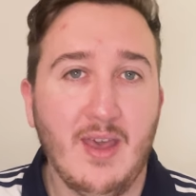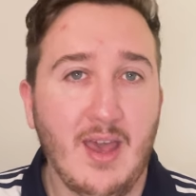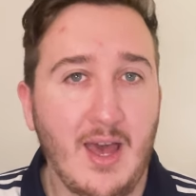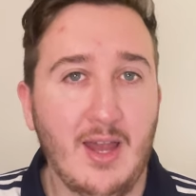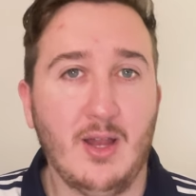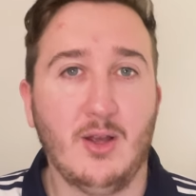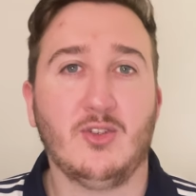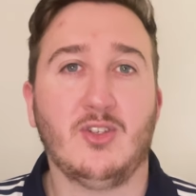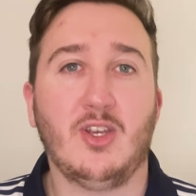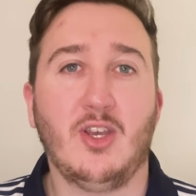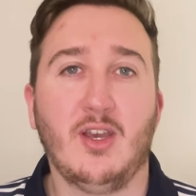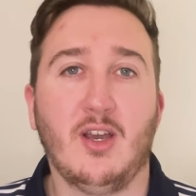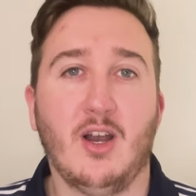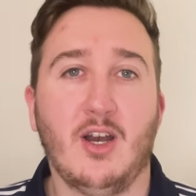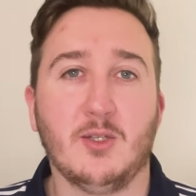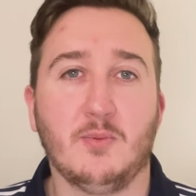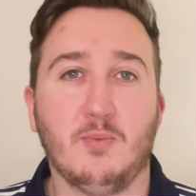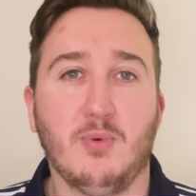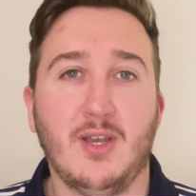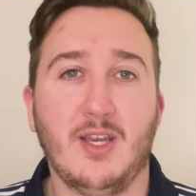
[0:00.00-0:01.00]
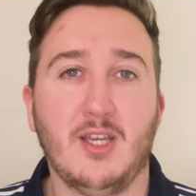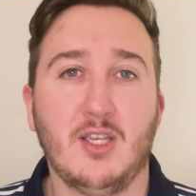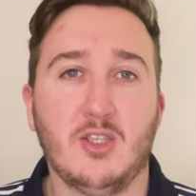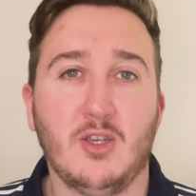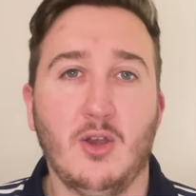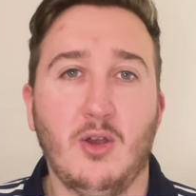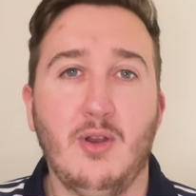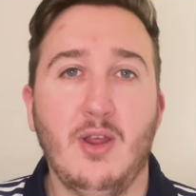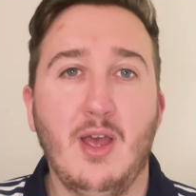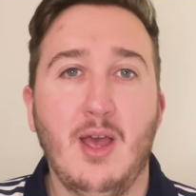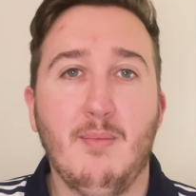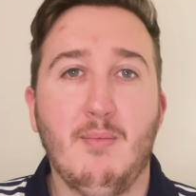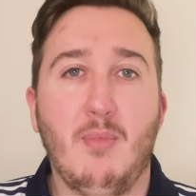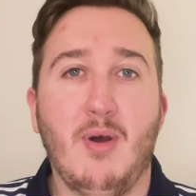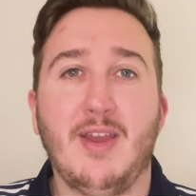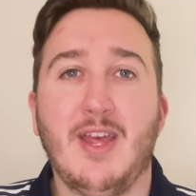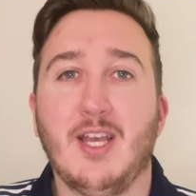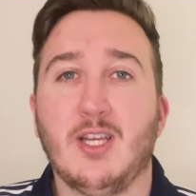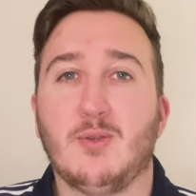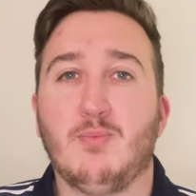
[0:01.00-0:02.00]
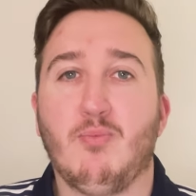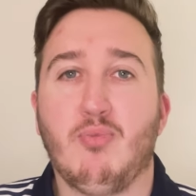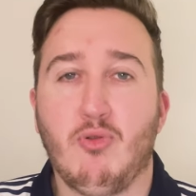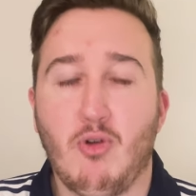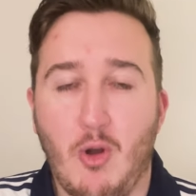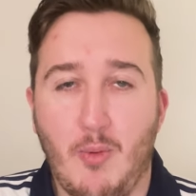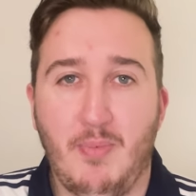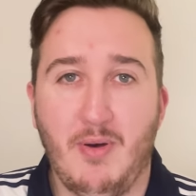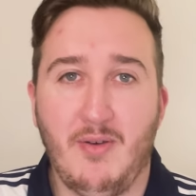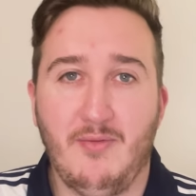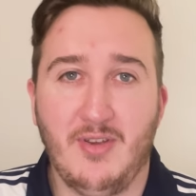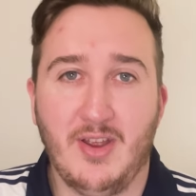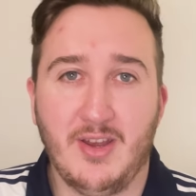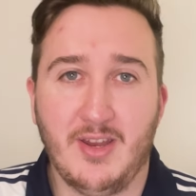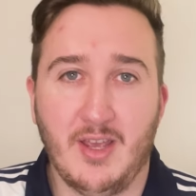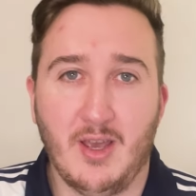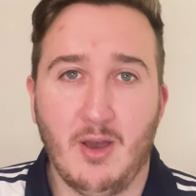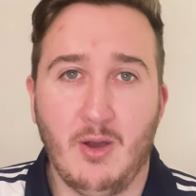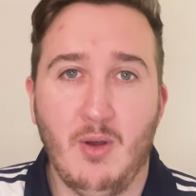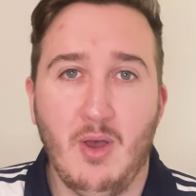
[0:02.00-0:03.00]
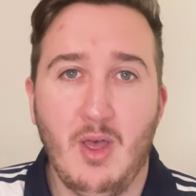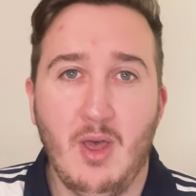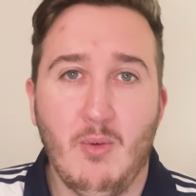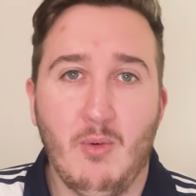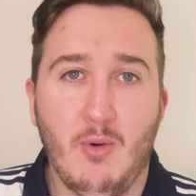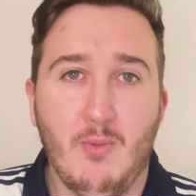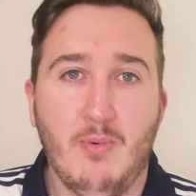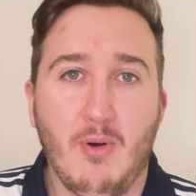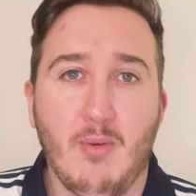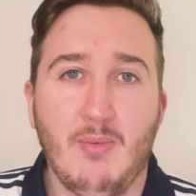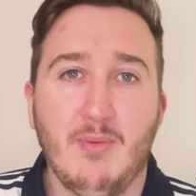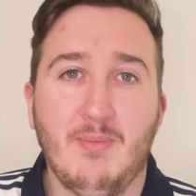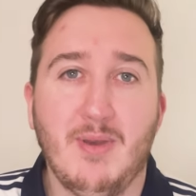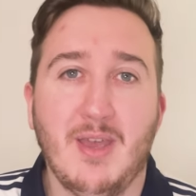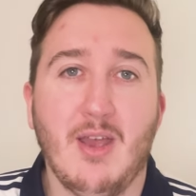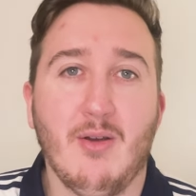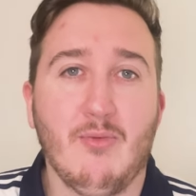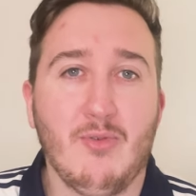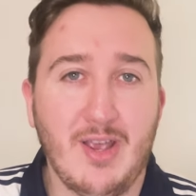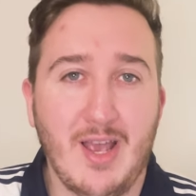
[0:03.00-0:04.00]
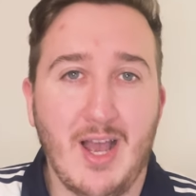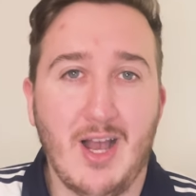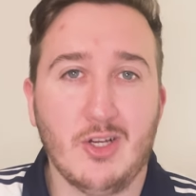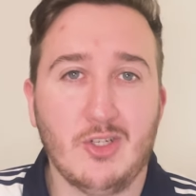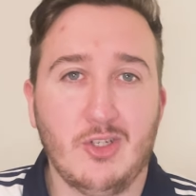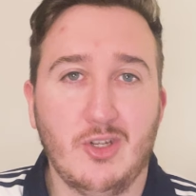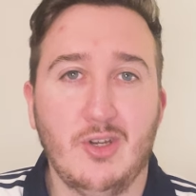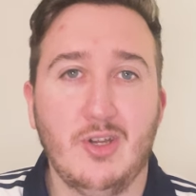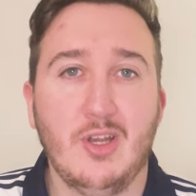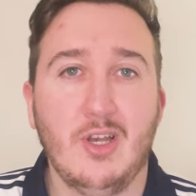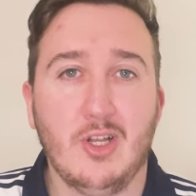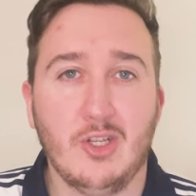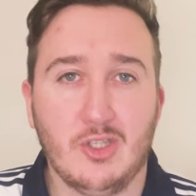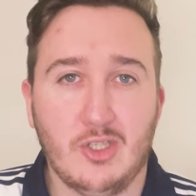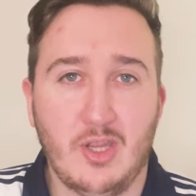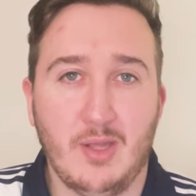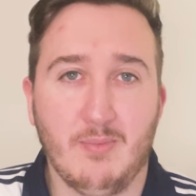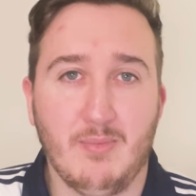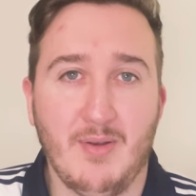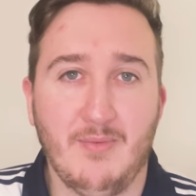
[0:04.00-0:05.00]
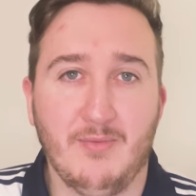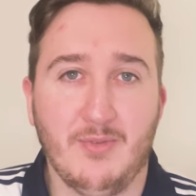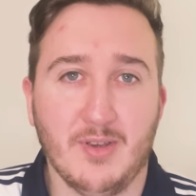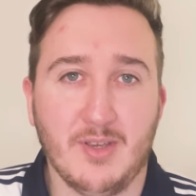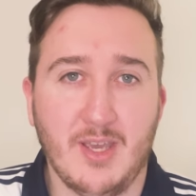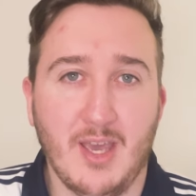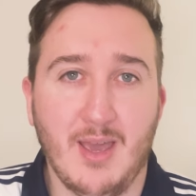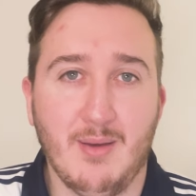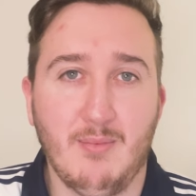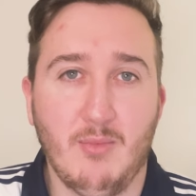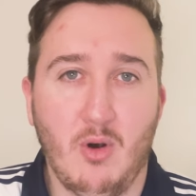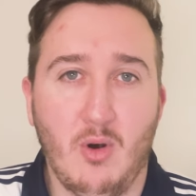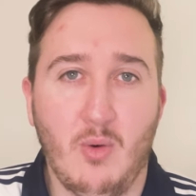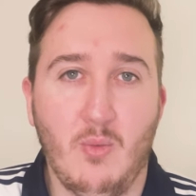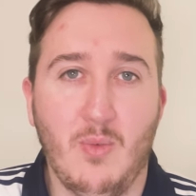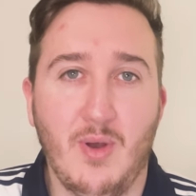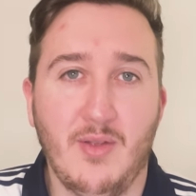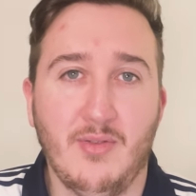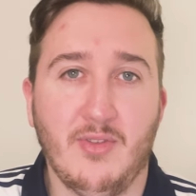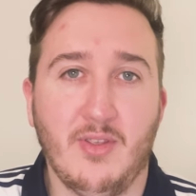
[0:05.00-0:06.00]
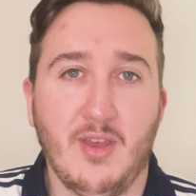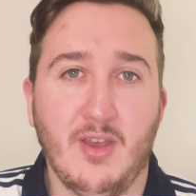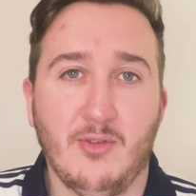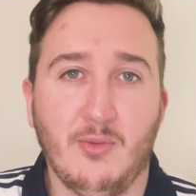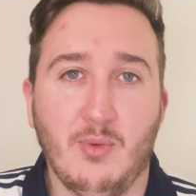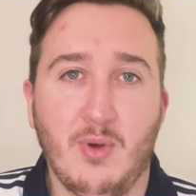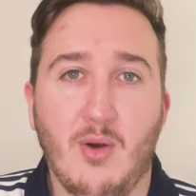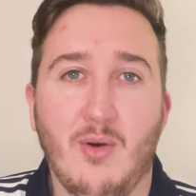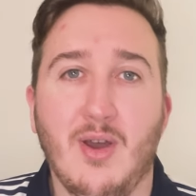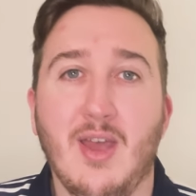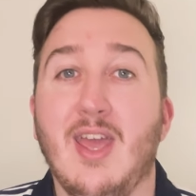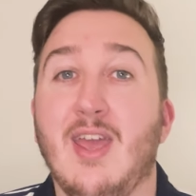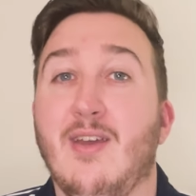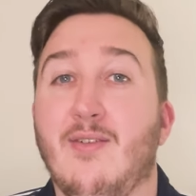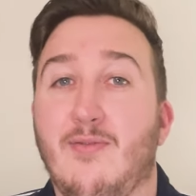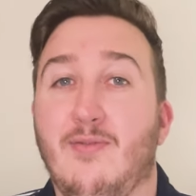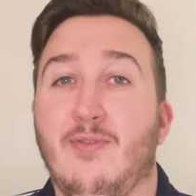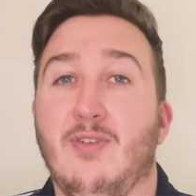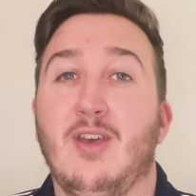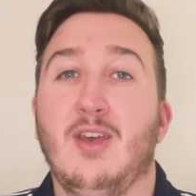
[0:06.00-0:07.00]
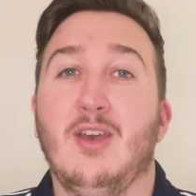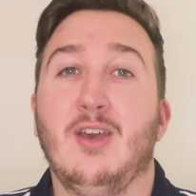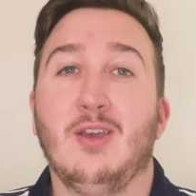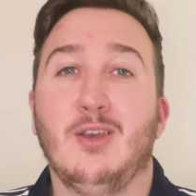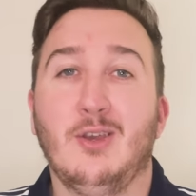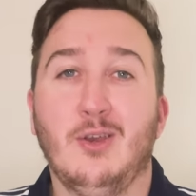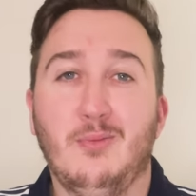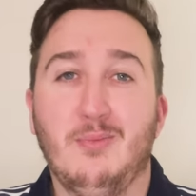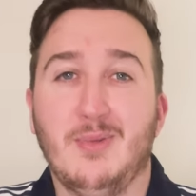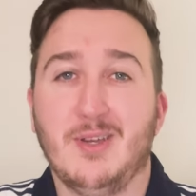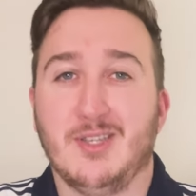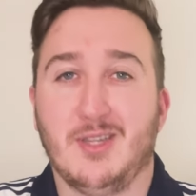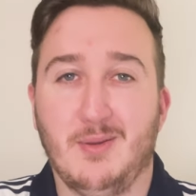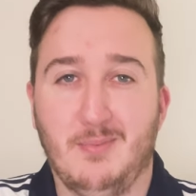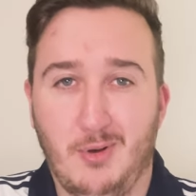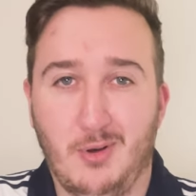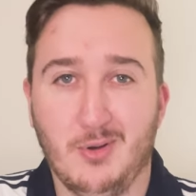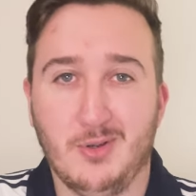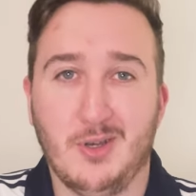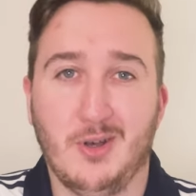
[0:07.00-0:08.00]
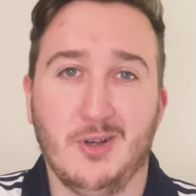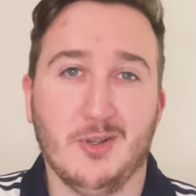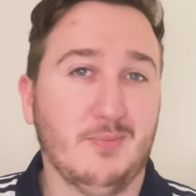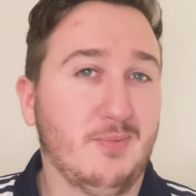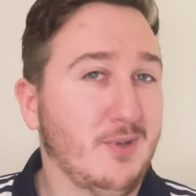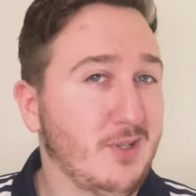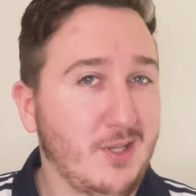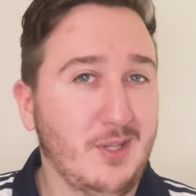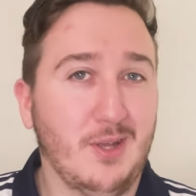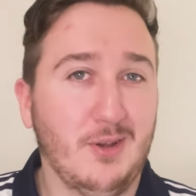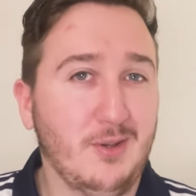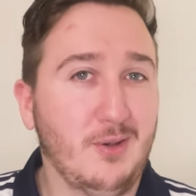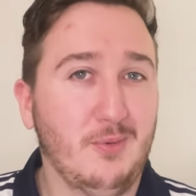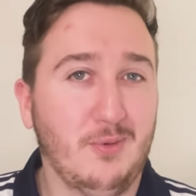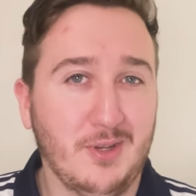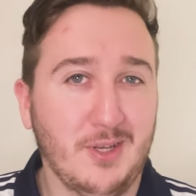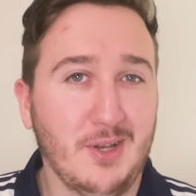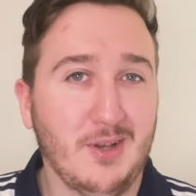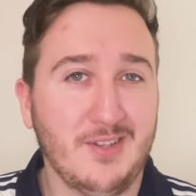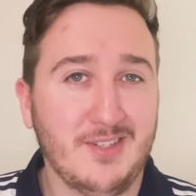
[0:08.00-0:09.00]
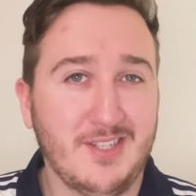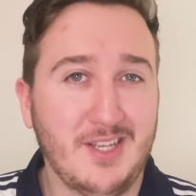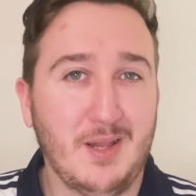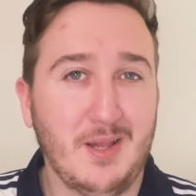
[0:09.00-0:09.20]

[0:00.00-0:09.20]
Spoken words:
And I'll see you guys pretty soon. My next proper video will probably be a reaction to the Brentford game on Wednesday as well, if you missed the podcast. But you know, you want to go and see